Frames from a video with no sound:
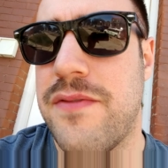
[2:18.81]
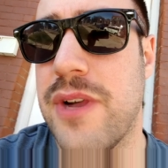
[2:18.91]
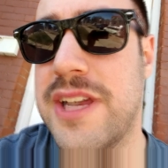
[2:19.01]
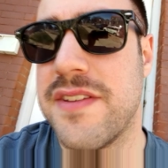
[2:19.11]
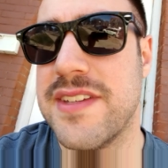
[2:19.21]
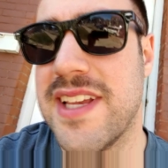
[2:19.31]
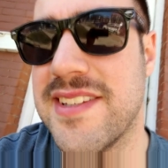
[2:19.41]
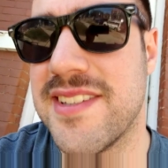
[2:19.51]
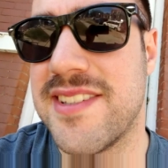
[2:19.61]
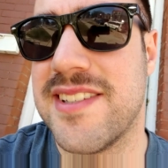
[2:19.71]
For each of these
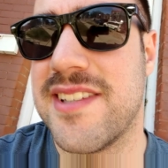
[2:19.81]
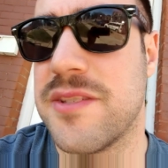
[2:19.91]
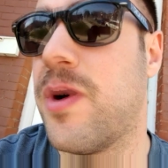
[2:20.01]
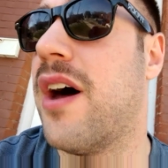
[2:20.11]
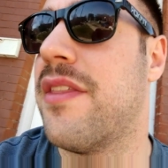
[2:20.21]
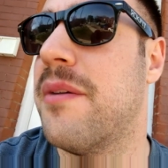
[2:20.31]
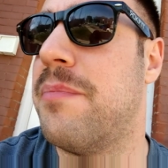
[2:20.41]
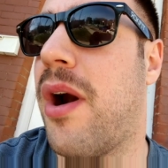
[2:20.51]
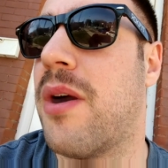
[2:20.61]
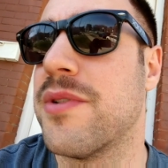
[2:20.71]
instances as well, the
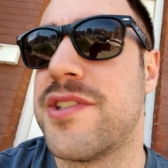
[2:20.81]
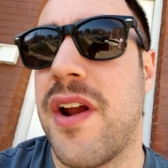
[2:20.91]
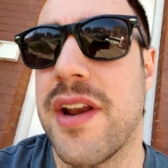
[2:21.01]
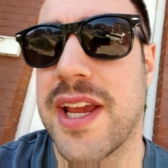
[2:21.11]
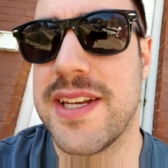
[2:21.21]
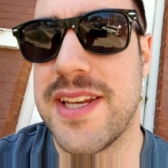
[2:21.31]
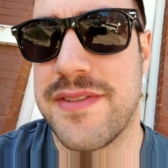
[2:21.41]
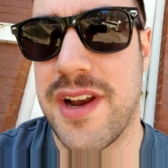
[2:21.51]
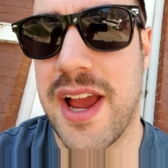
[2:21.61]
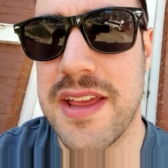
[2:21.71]
bar was starting at
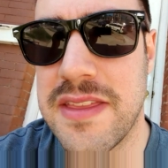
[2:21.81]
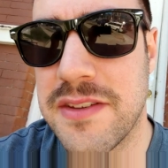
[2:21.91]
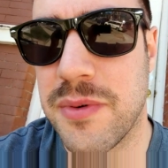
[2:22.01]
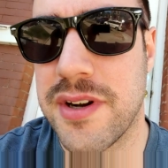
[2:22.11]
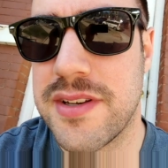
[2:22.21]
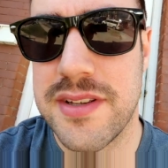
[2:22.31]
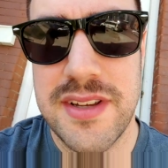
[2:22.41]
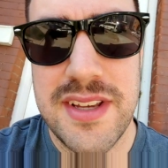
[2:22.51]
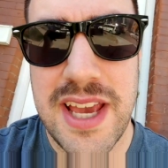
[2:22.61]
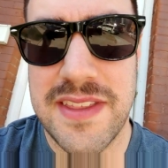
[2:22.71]
different height. These weren't
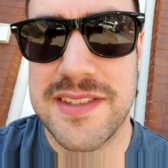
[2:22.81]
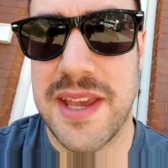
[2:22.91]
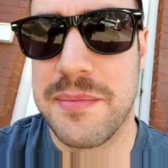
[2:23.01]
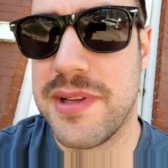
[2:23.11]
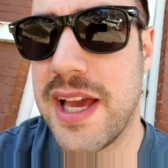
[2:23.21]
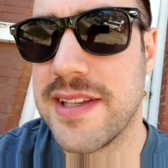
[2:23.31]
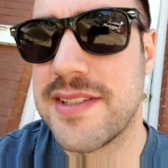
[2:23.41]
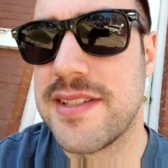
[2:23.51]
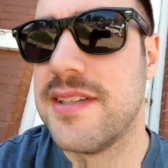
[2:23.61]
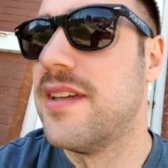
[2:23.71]
in the same
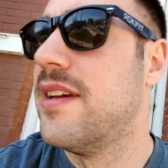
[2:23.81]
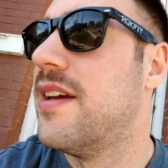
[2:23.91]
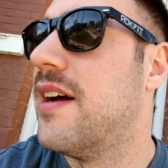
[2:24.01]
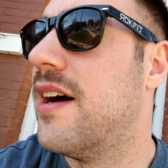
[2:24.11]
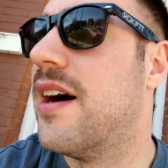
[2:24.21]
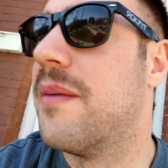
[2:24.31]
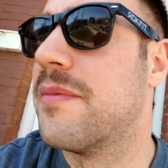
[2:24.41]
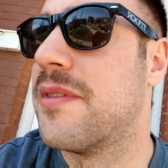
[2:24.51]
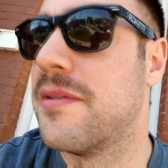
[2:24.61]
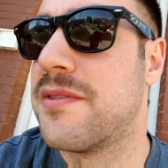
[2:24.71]
place.
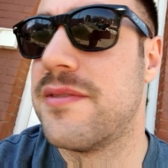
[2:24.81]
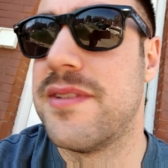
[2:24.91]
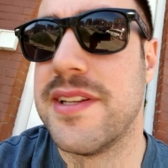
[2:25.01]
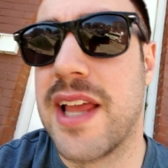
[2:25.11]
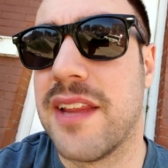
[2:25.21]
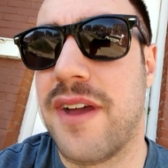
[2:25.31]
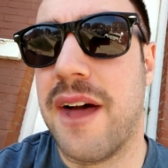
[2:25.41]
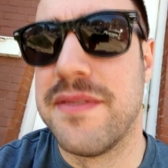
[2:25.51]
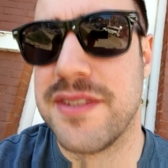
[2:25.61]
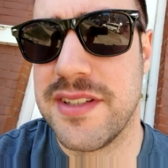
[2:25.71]
The deadlift
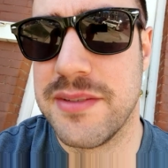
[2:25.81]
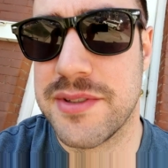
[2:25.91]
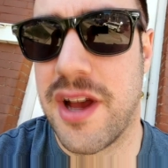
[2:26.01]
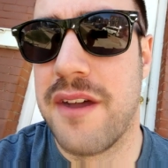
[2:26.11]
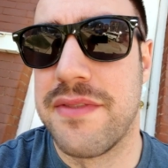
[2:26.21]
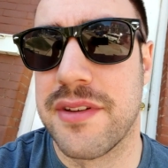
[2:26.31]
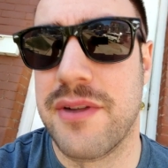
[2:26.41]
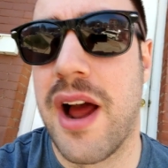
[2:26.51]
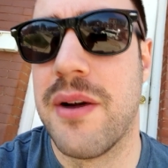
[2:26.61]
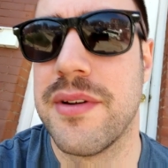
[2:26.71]
obviously was off the
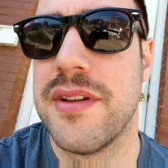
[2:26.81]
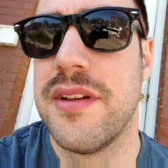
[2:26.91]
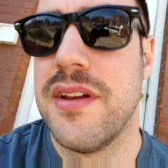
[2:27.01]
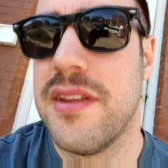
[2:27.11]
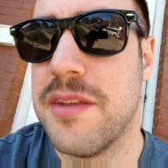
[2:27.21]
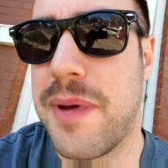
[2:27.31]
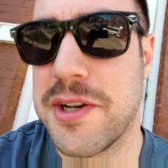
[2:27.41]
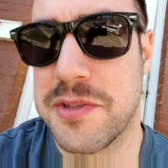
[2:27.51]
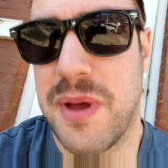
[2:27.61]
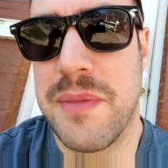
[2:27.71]
ground, the
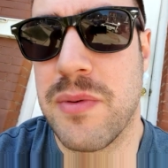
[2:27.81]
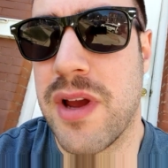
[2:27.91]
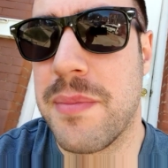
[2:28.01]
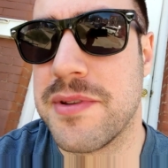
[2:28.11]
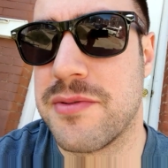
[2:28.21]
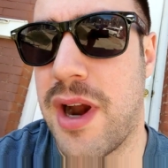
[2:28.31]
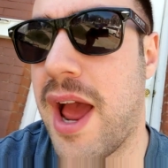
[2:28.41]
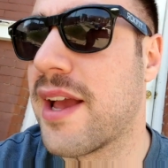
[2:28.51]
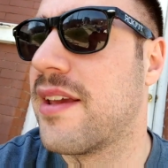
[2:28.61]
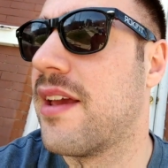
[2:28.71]
bench was about midway up his
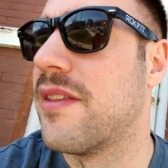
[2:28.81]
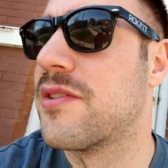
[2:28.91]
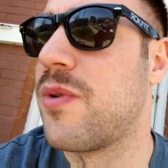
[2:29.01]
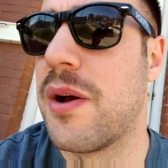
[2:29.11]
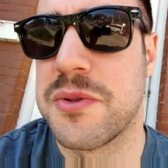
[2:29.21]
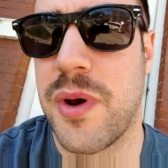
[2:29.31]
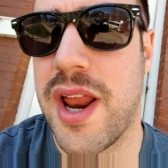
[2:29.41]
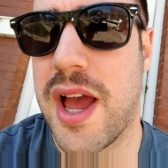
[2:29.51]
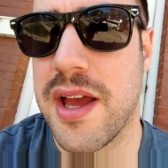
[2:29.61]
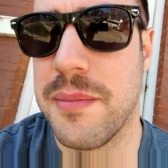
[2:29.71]
rack, and the squat was quite
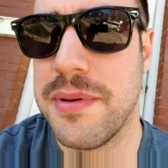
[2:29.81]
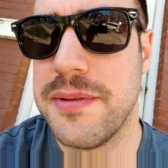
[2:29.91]
high up.